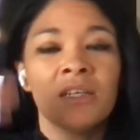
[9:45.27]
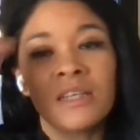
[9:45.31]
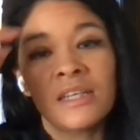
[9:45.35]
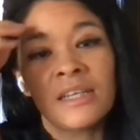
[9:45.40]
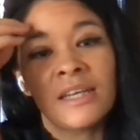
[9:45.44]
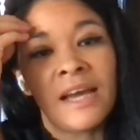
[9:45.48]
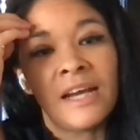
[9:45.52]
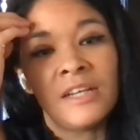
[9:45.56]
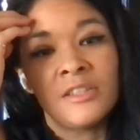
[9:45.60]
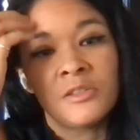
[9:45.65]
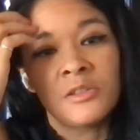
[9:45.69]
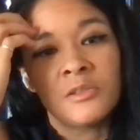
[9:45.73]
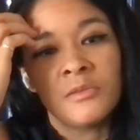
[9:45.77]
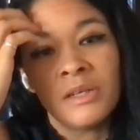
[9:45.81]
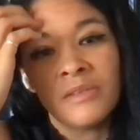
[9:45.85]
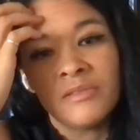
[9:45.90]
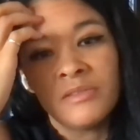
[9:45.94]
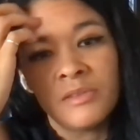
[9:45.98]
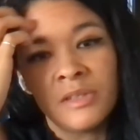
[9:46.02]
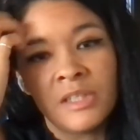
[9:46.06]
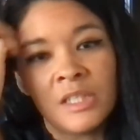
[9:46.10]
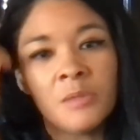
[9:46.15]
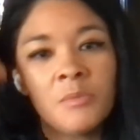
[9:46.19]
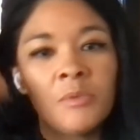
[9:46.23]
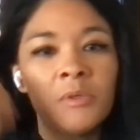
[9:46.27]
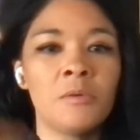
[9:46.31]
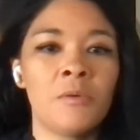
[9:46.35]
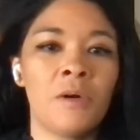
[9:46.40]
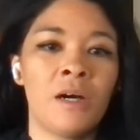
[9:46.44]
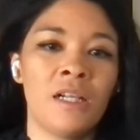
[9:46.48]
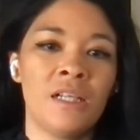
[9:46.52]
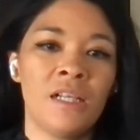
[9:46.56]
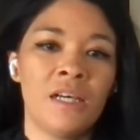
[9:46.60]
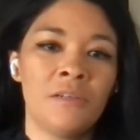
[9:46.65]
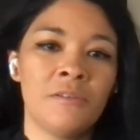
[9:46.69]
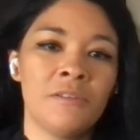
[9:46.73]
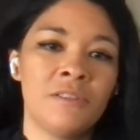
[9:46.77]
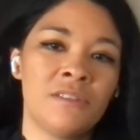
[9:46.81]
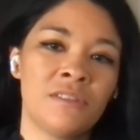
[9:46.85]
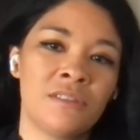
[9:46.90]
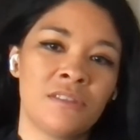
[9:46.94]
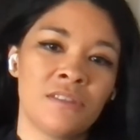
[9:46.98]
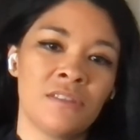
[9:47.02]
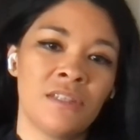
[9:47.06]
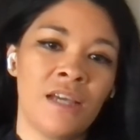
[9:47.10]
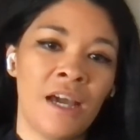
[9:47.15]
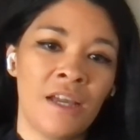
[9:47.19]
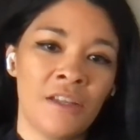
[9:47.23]
like a casual web developer, while I
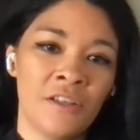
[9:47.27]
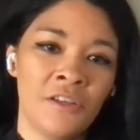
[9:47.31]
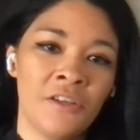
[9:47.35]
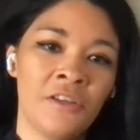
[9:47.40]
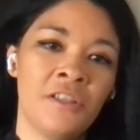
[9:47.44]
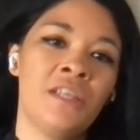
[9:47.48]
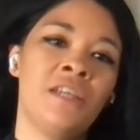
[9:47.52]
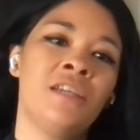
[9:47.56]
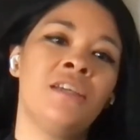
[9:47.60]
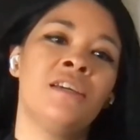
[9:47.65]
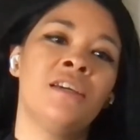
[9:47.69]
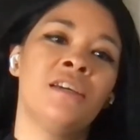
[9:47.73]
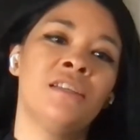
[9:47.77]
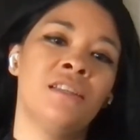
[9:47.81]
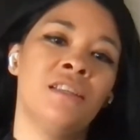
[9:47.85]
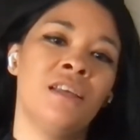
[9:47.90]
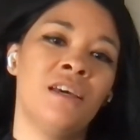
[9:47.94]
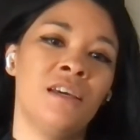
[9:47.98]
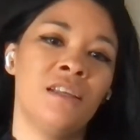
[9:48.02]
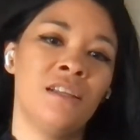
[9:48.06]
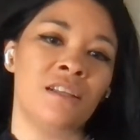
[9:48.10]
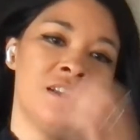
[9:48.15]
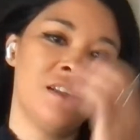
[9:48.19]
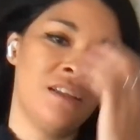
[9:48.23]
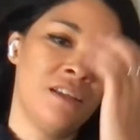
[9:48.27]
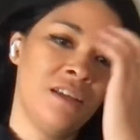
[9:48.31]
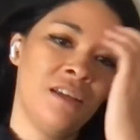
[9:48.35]
was at uni, and then